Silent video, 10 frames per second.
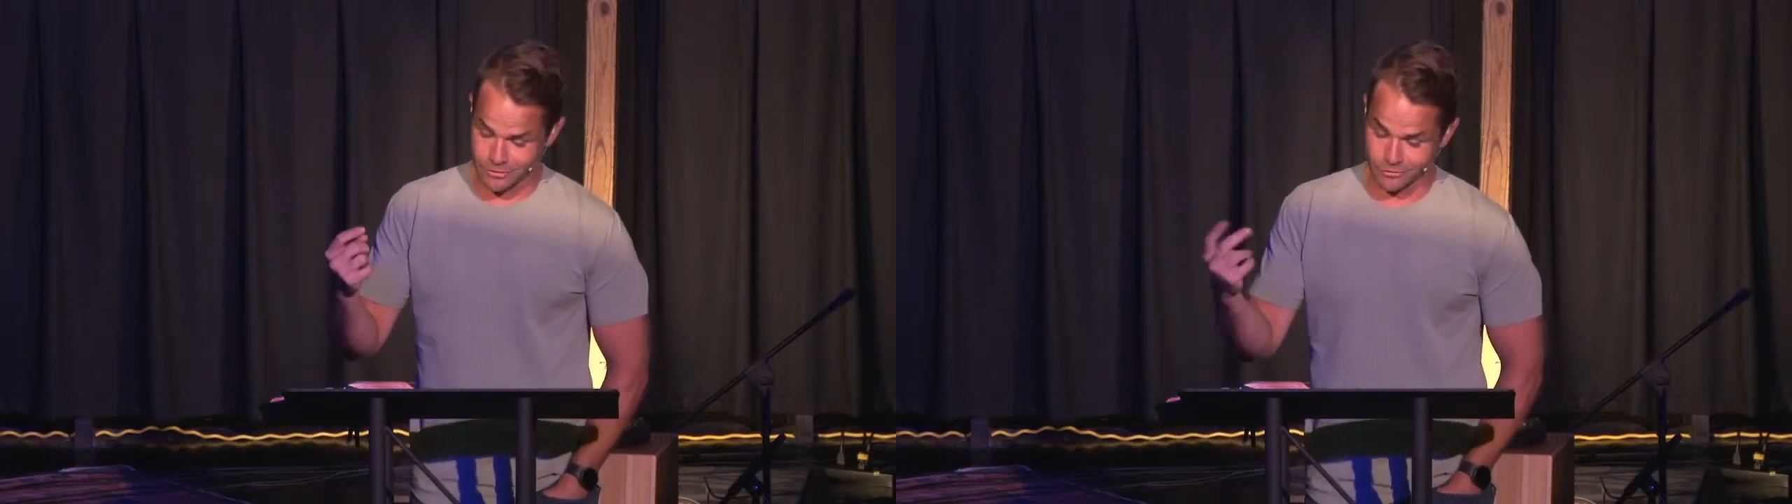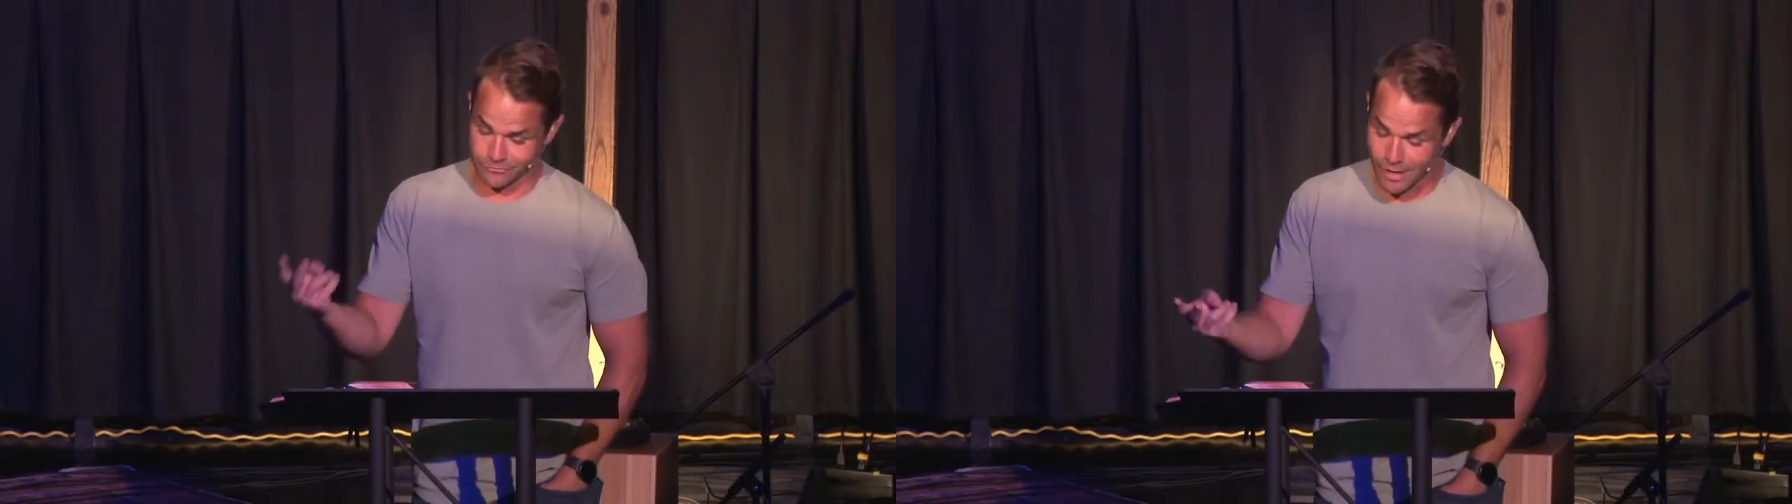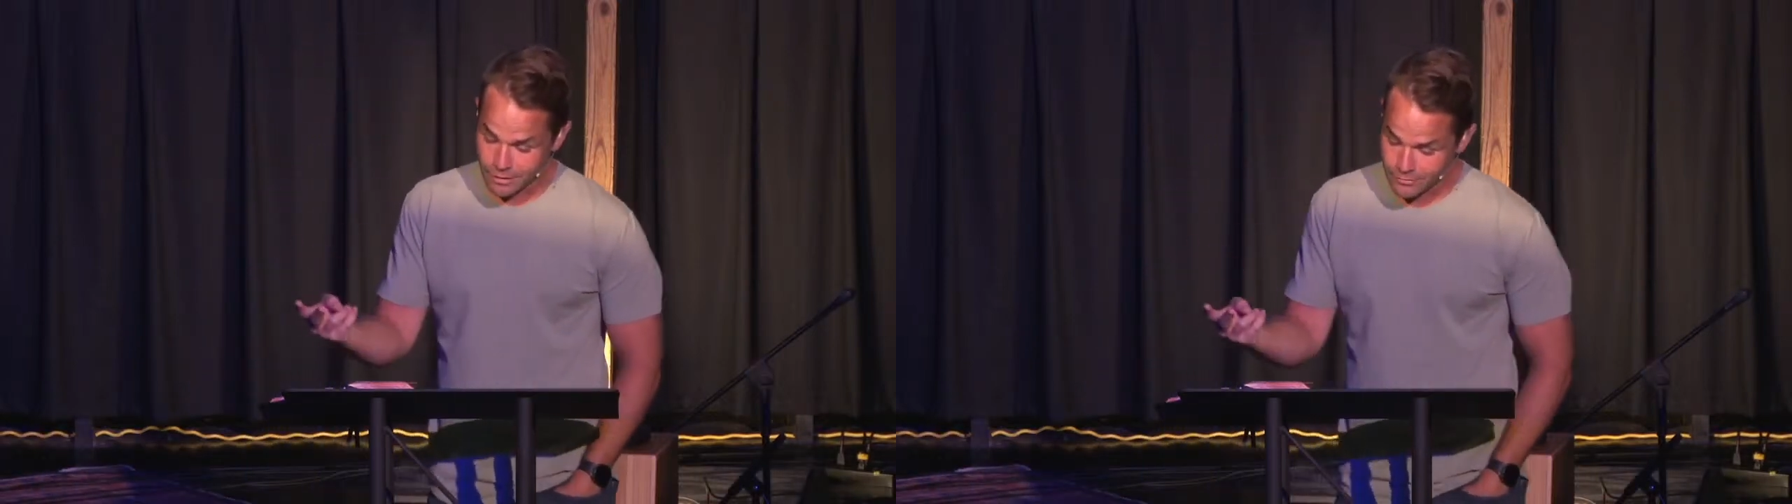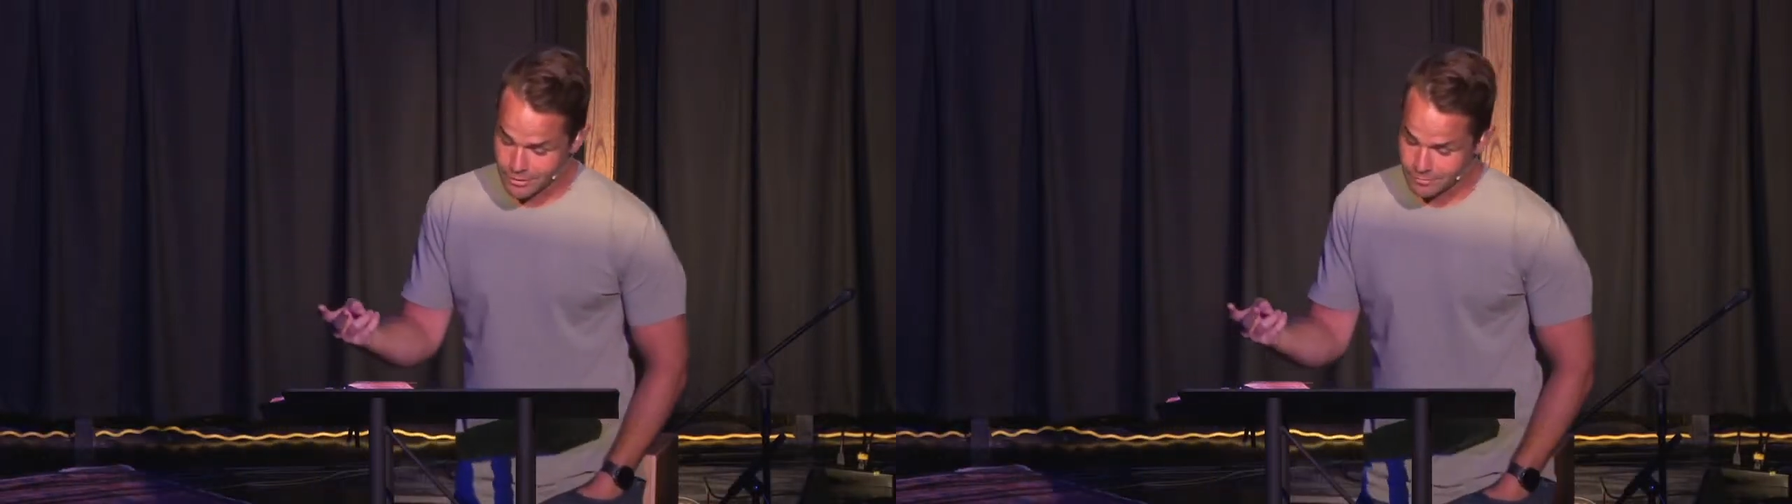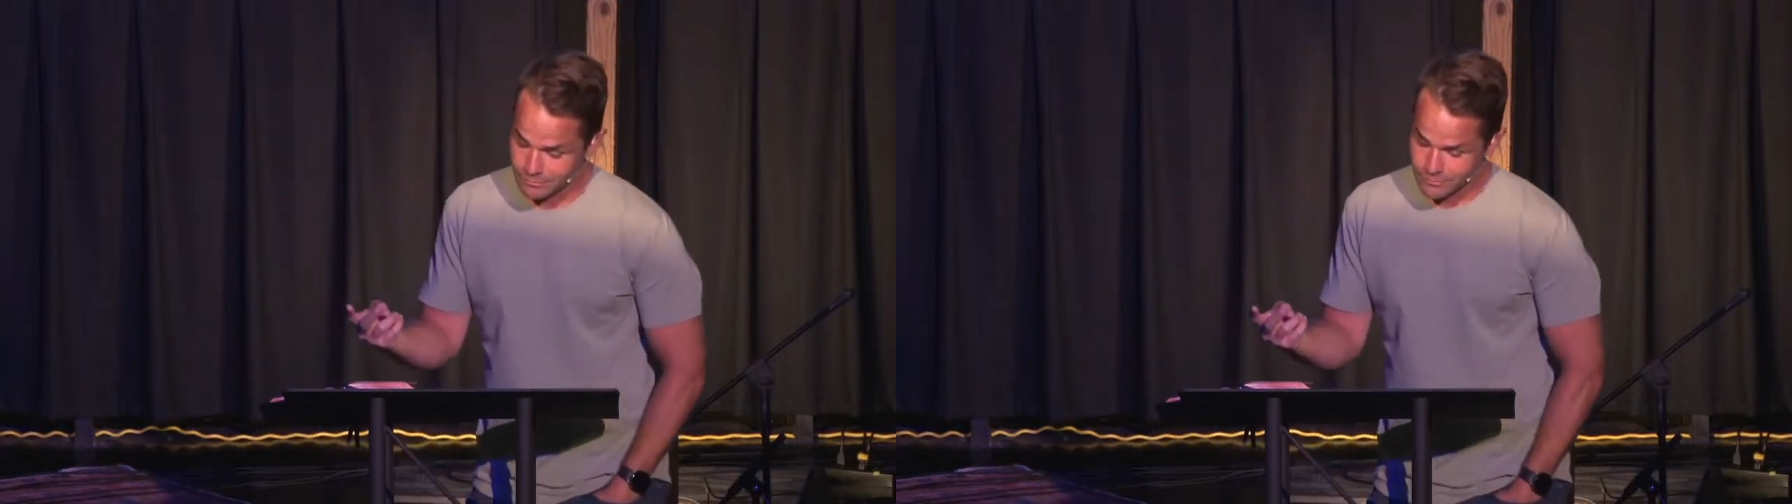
Don't follow them.